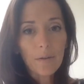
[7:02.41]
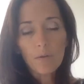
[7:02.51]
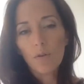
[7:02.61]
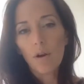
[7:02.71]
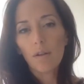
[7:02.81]

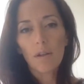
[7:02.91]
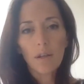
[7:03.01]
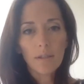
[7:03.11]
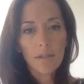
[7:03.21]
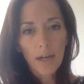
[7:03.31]
Those are all the
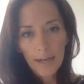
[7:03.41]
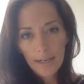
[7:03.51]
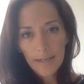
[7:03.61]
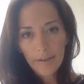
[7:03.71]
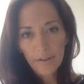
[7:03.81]
things that I
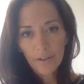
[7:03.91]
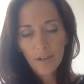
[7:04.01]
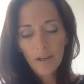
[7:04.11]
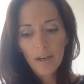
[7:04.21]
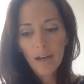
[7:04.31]
hear.
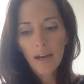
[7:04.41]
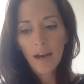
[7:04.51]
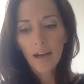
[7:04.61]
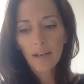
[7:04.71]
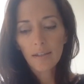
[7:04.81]

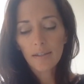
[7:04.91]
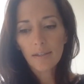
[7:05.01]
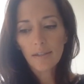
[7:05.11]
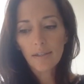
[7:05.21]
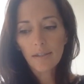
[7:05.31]

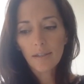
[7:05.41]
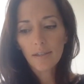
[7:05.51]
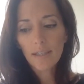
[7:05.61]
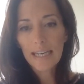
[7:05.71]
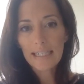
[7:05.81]
And
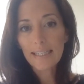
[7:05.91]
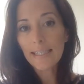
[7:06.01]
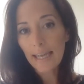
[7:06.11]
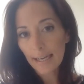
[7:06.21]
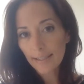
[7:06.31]
day
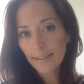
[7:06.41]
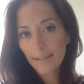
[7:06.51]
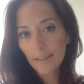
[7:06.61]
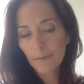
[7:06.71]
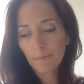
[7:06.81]

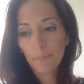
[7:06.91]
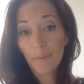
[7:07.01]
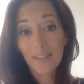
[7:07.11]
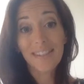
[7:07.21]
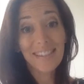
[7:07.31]
6,
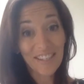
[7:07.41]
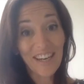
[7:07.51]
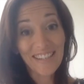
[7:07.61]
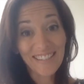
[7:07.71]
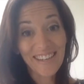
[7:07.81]
because I still
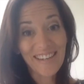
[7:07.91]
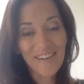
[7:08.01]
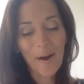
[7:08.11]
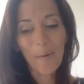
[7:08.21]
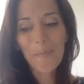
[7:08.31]
hadn't signed
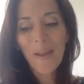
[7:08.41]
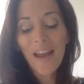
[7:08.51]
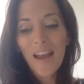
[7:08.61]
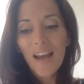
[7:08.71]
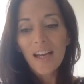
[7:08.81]
up.
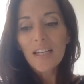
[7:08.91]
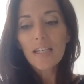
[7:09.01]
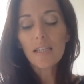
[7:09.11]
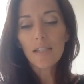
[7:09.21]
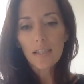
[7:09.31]

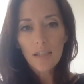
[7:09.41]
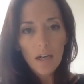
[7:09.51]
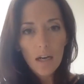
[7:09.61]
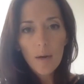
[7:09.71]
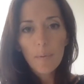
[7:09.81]
Day 6, I
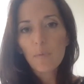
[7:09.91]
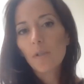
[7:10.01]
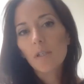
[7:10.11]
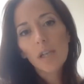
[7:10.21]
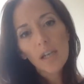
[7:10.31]
got up. It was
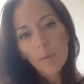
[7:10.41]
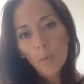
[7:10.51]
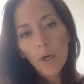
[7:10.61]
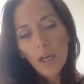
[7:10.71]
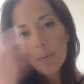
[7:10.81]
a Sunday
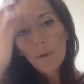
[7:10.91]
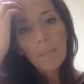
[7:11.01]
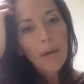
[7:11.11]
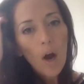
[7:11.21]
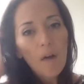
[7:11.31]
morning. I made
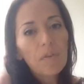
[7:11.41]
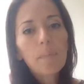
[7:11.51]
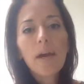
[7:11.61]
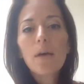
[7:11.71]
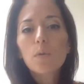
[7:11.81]
my coffee.
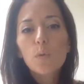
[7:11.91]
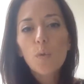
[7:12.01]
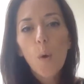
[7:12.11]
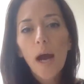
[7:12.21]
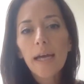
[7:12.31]
My house was
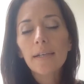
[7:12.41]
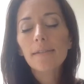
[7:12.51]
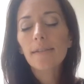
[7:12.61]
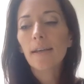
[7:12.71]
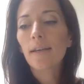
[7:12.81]
quiet.
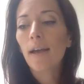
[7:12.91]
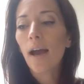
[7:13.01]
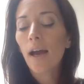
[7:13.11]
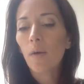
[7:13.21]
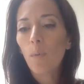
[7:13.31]
And
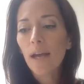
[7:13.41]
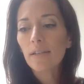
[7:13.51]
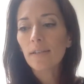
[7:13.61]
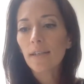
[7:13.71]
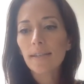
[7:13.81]
I
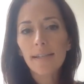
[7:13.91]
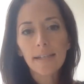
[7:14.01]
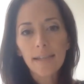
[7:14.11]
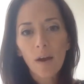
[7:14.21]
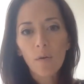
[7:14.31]
went and I
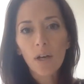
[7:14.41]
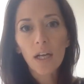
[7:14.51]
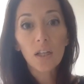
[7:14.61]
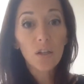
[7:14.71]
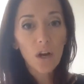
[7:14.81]
sat down and
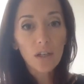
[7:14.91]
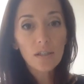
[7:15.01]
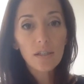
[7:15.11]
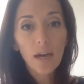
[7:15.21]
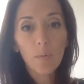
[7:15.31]
I
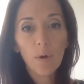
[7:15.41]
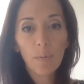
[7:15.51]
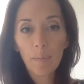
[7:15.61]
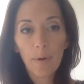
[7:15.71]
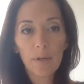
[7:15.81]
looked at where
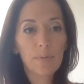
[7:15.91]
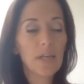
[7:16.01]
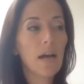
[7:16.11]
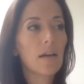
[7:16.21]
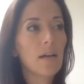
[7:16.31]
my party was at.